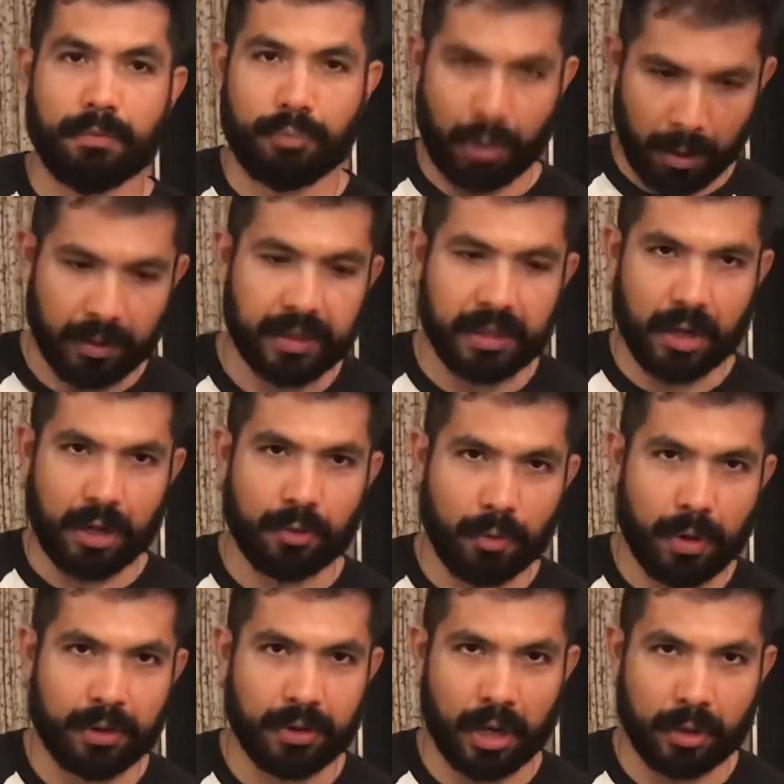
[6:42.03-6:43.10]
probably not
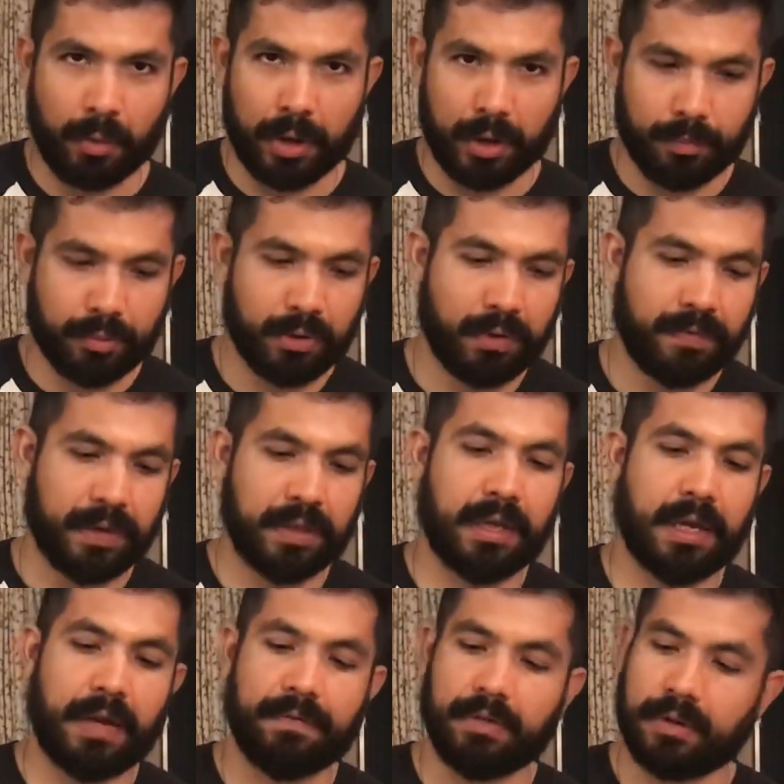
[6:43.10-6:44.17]
waterproof and
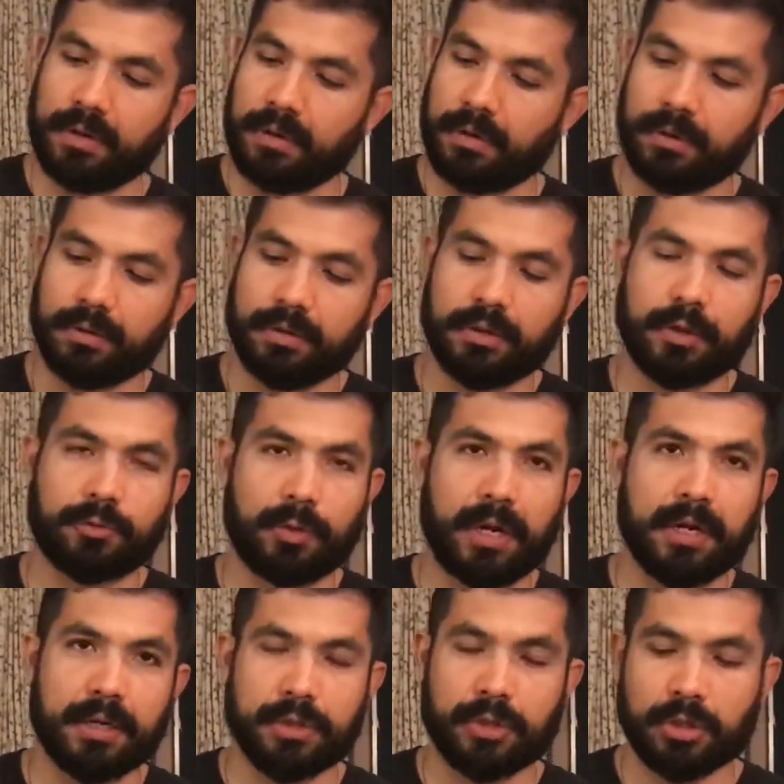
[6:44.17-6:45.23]
they have their
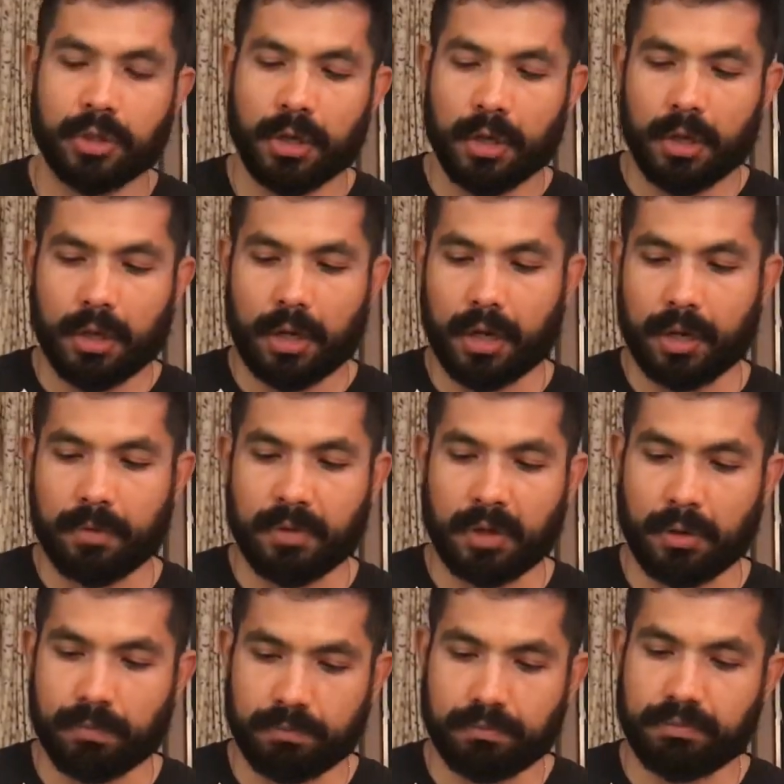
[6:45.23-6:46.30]
drainage, you
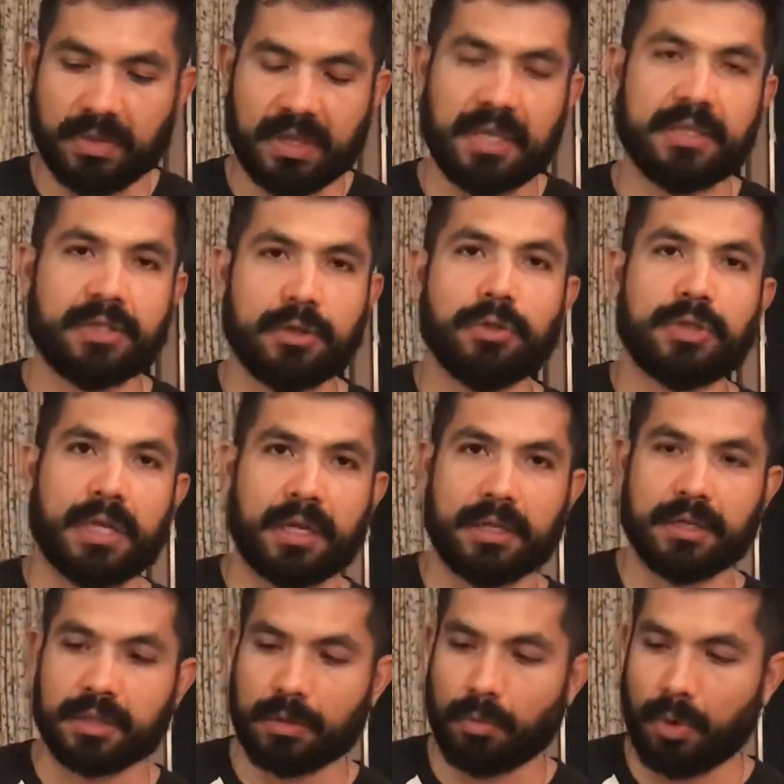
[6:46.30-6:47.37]
know, these do take
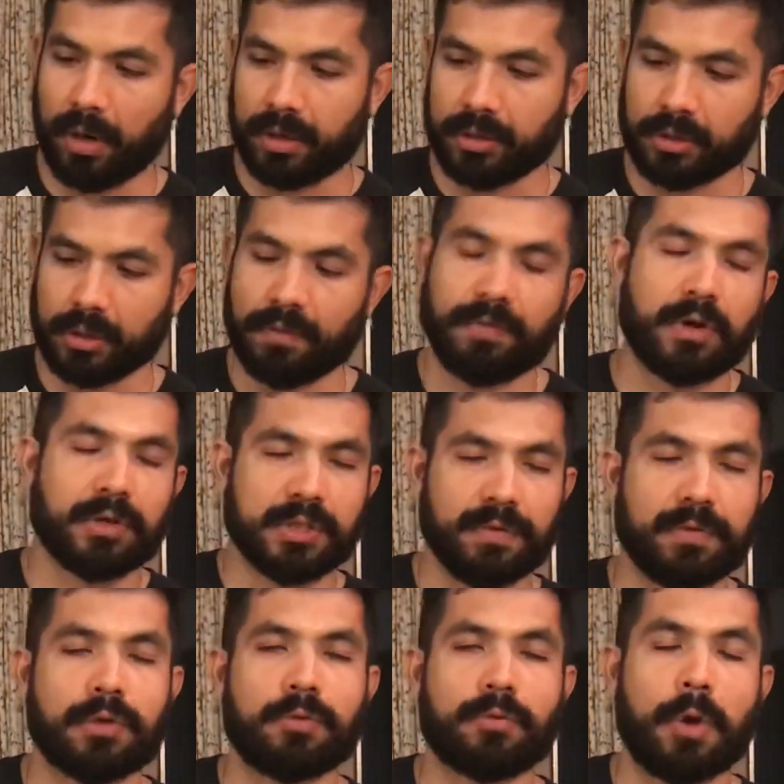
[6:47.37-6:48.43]
in some water. So of course,
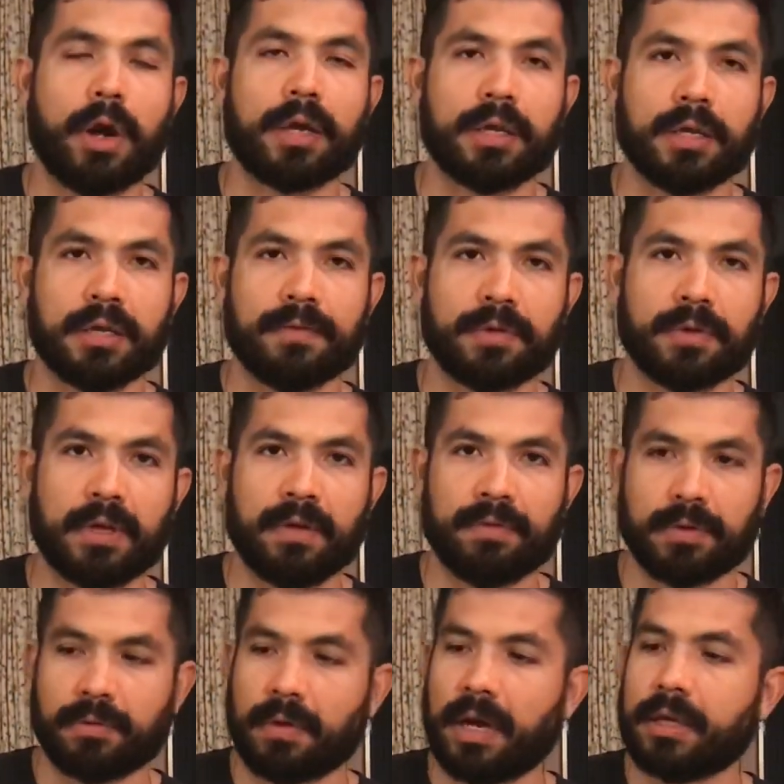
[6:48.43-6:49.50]
if you're walking, if
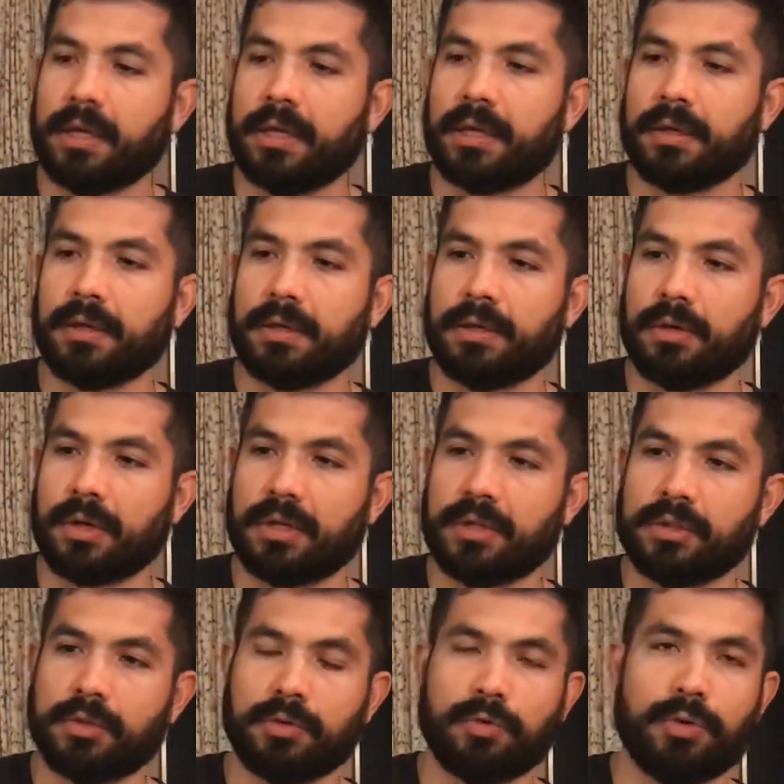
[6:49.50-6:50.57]
you're rocking, you're gonna
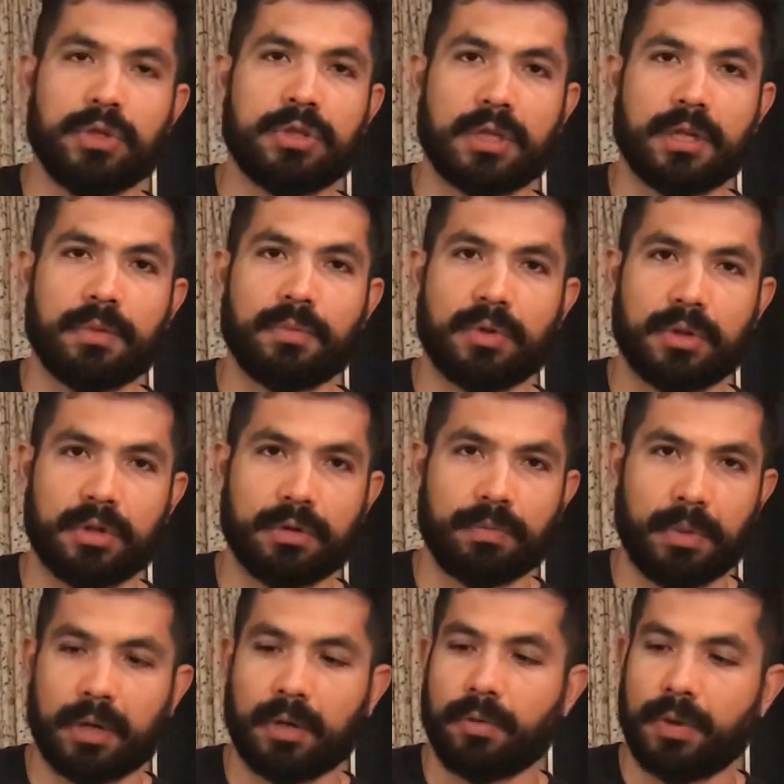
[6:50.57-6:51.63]
squish them with your
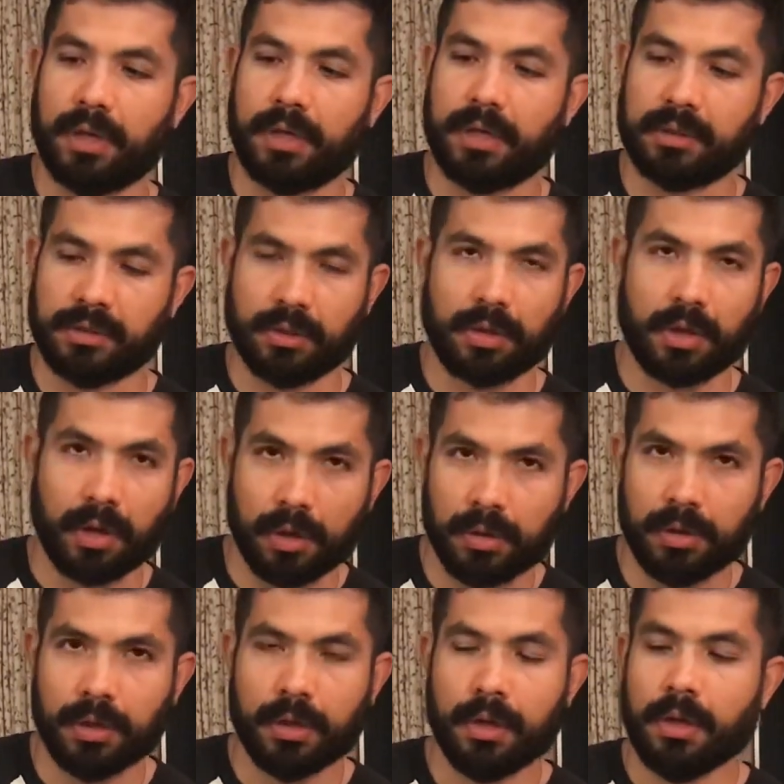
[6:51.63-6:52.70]
body weight as you
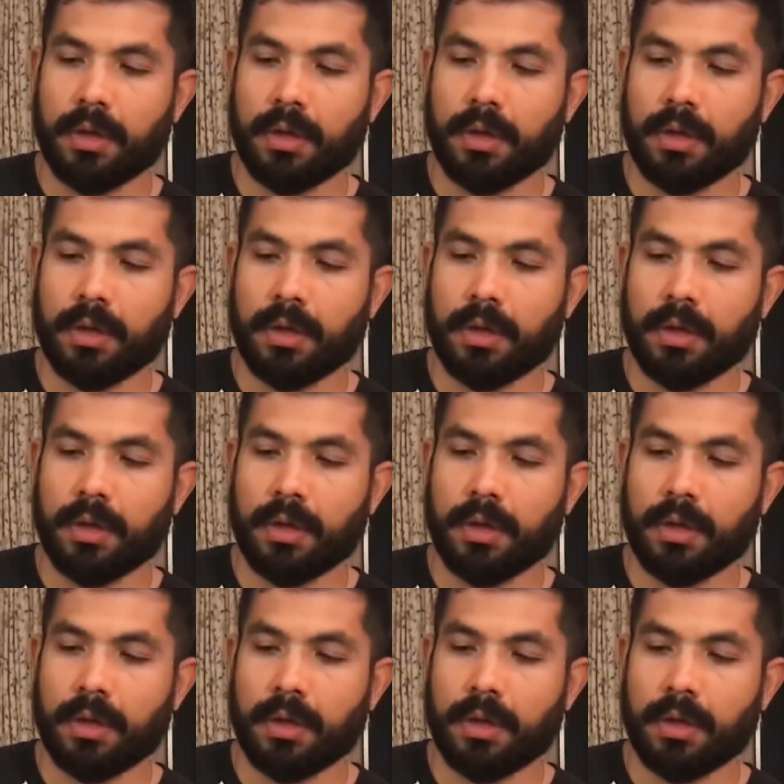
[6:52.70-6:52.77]
go.